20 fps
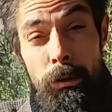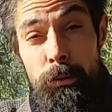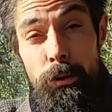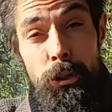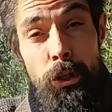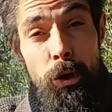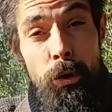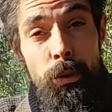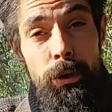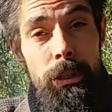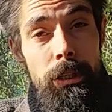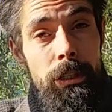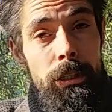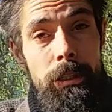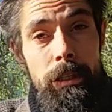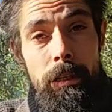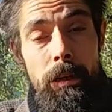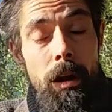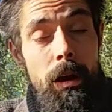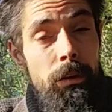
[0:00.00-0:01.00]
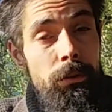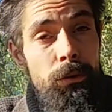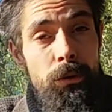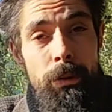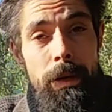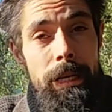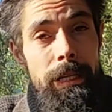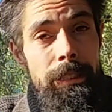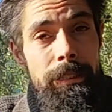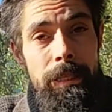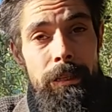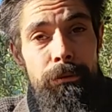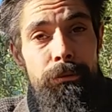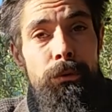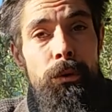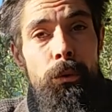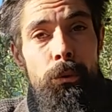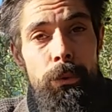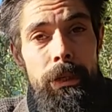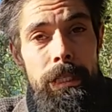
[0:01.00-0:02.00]
no joke. You can't do anything
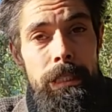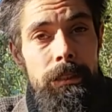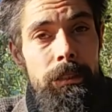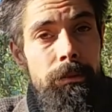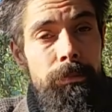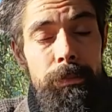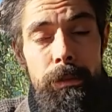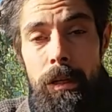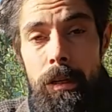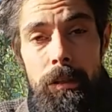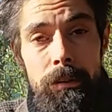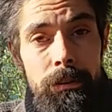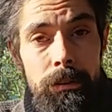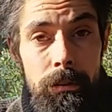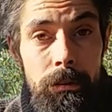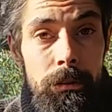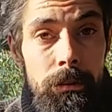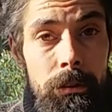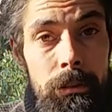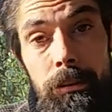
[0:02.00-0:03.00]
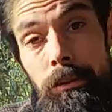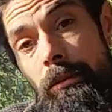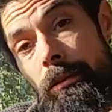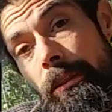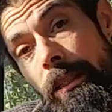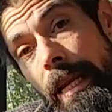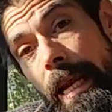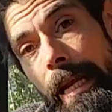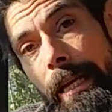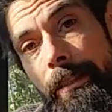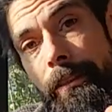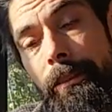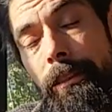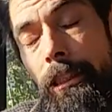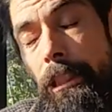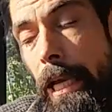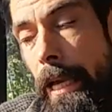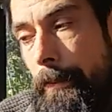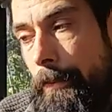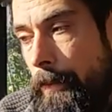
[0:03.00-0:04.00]
for weeks because your neck is
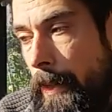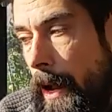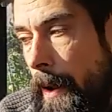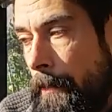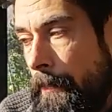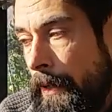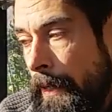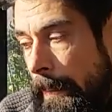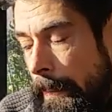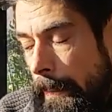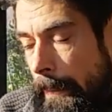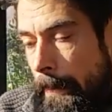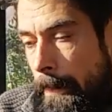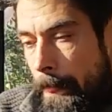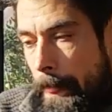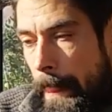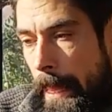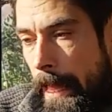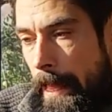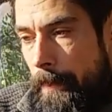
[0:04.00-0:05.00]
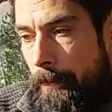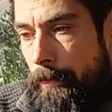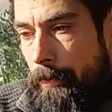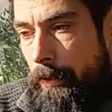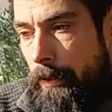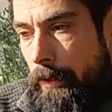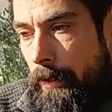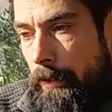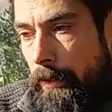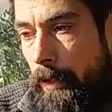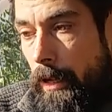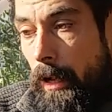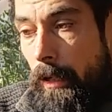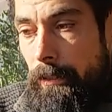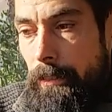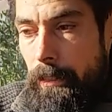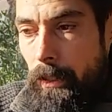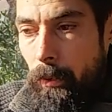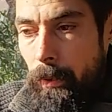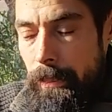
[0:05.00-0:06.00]
jammed up. And the
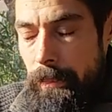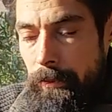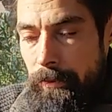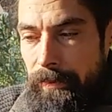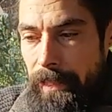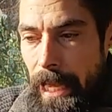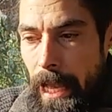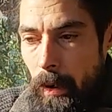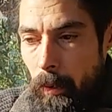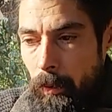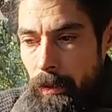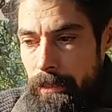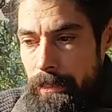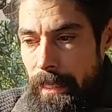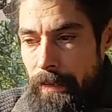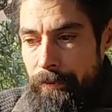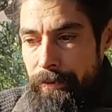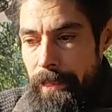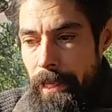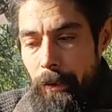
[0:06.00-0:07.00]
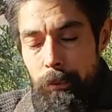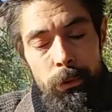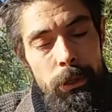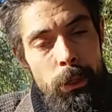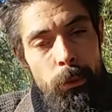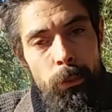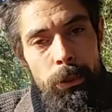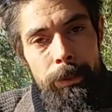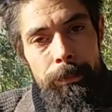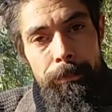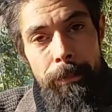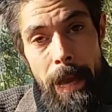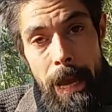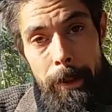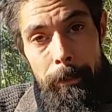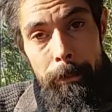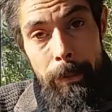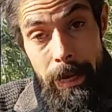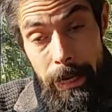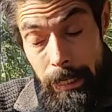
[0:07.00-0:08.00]
consequence of that was every time when I went
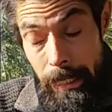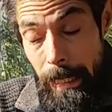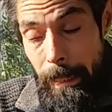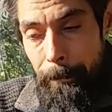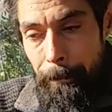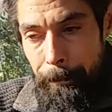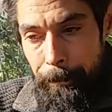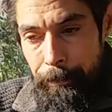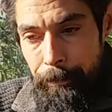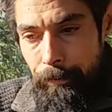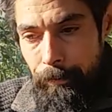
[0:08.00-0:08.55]
backpacking